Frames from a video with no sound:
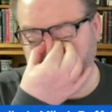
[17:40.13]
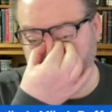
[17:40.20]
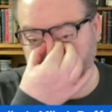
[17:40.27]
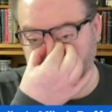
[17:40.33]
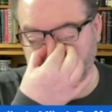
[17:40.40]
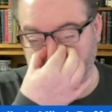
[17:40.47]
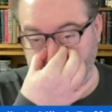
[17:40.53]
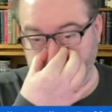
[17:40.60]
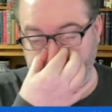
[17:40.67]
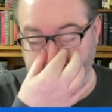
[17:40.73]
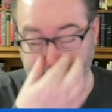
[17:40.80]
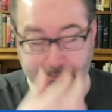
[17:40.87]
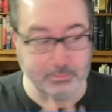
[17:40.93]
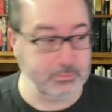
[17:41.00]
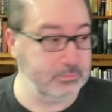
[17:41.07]

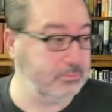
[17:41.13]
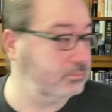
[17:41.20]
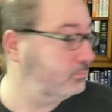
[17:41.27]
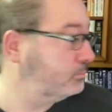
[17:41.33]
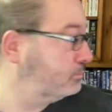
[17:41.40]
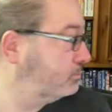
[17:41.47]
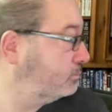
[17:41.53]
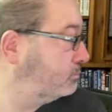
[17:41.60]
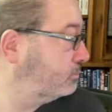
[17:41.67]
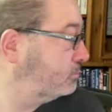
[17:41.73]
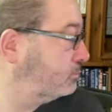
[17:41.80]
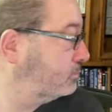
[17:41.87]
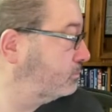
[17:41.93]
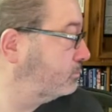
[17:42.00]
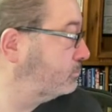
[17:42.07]

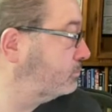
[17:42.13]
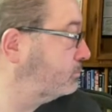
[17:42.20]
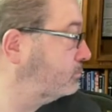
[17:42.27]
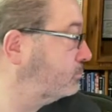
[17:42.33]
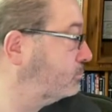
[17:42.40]
The person shown says nothing.